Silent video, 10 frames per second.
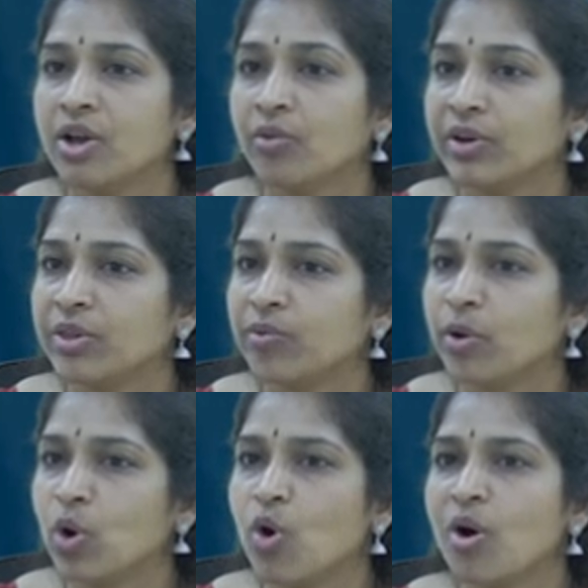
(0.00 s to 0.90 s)
for the
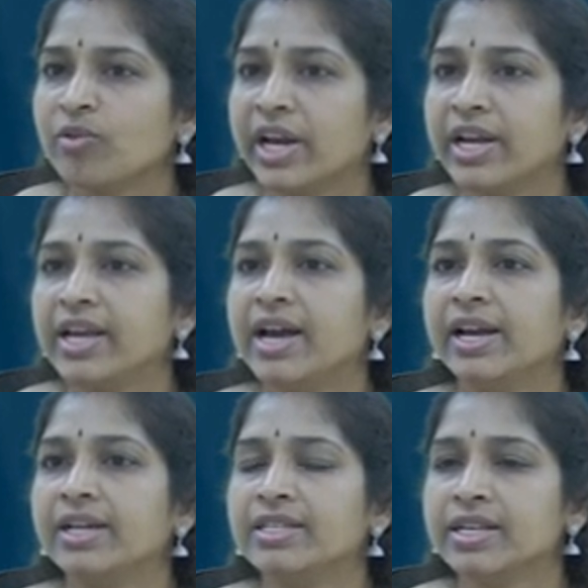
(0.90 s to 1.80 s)
flow of eddy
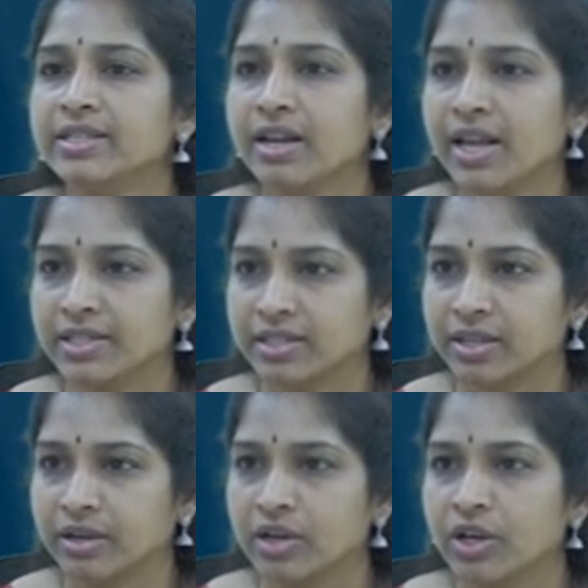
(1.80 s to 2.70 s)
currents is less.
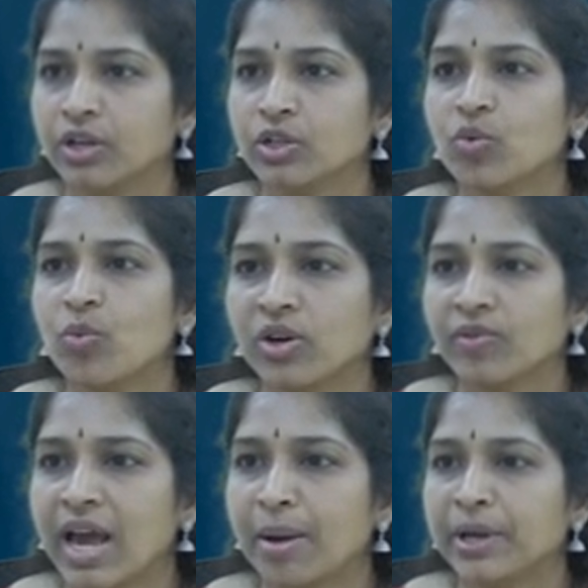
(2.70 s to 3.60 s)
So what
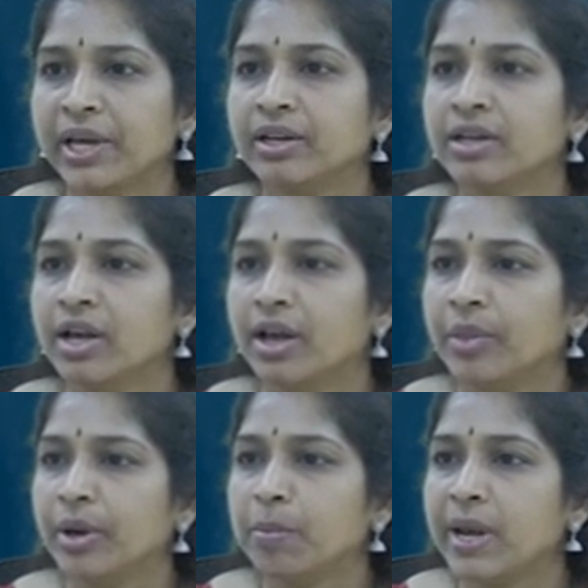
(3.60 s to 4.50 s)
will happen?
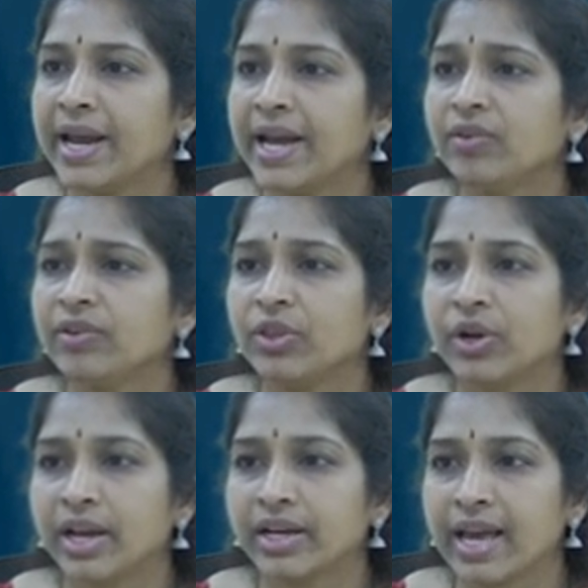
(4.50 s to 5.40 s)
The plate with
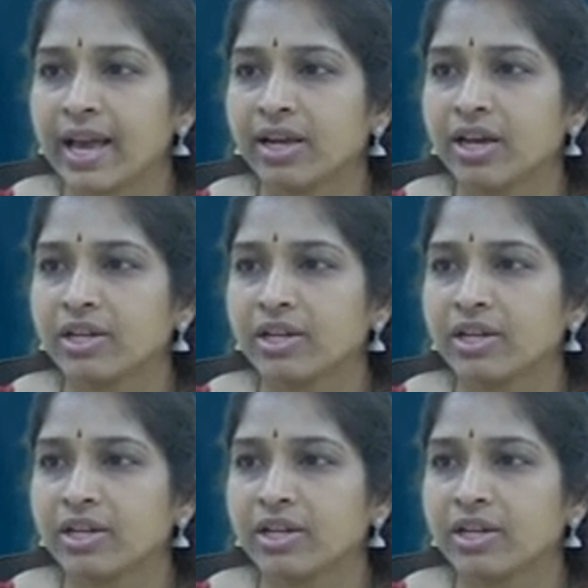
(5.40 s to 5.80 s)
rectangular